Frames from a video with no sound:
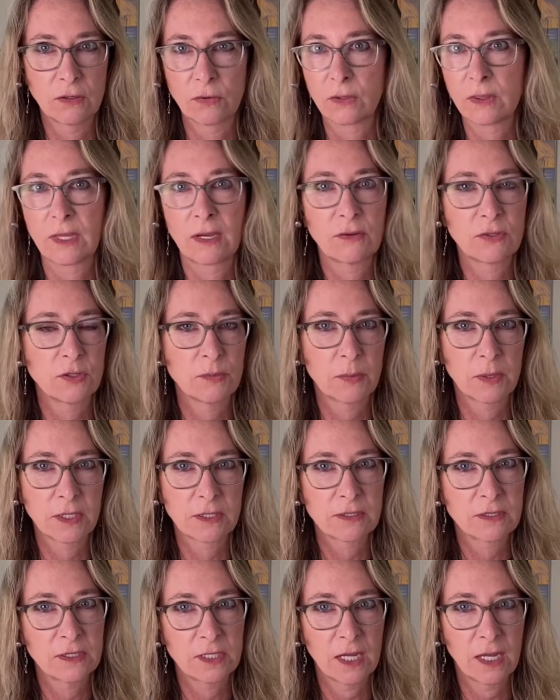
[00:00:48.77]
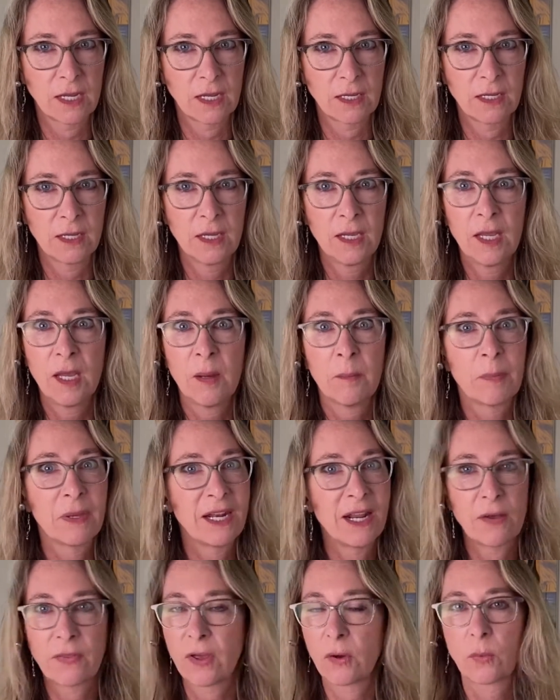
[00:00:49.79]
or $1,000 a day, but
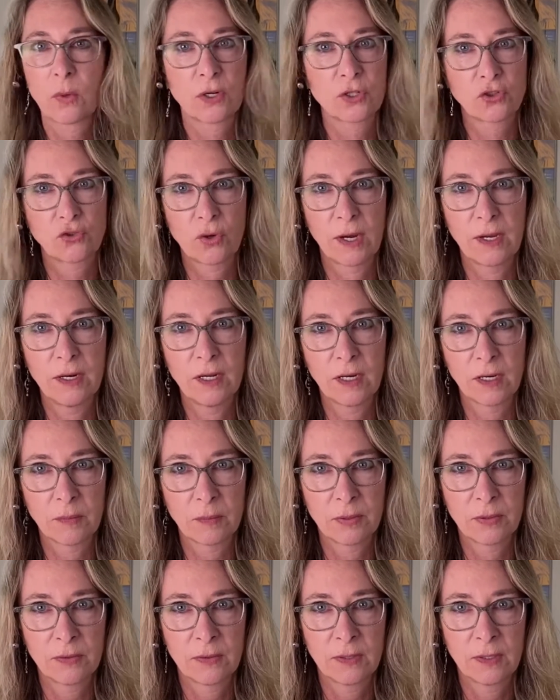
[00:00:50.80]
now that work's dried up,